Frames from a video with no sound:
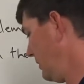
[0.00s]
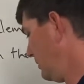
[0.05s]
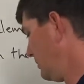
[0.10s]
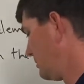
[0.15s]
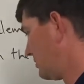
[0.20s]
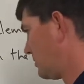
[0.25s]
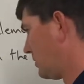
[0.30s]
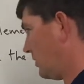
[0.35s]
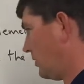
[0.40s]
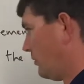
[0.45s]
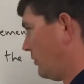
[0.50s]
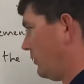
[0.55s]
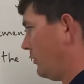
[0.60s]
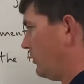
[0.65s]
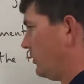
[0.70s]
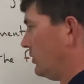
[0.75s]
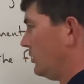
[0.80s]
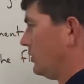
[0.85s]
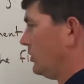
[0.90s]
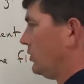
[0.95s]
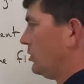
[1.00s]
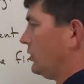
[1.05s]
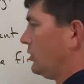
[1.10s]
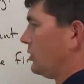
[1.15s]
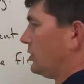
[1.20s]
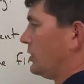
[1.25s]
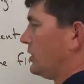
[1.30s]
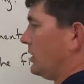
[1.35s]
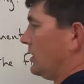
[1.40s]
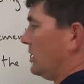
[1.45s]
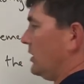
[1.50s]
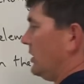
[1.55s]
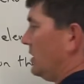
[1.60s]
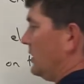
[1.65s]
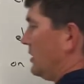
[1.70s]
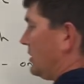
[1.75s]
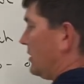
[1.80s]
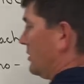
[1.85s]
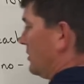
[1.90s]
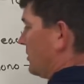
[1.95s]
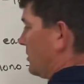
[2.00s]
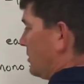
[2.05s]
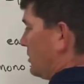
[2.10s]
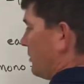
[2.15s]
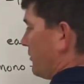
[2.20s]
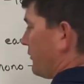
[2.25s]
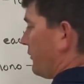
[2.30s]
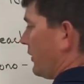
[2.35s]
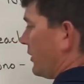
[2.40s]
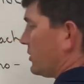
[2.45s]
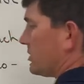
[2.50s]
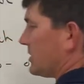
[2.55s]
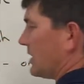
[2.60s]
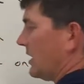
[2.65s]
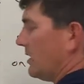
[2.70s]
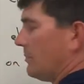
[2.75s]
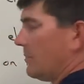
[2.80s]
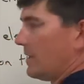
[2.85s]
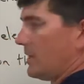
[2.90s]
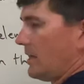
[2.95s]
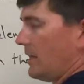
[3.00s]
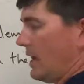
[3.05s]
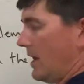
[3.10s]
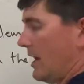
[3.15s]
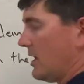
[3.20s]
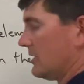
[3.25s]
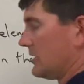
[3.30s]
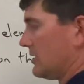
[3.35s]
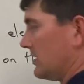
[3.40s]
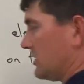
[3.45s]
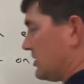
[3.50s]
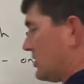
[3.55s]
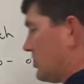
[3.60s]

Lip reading: So the first element, S, is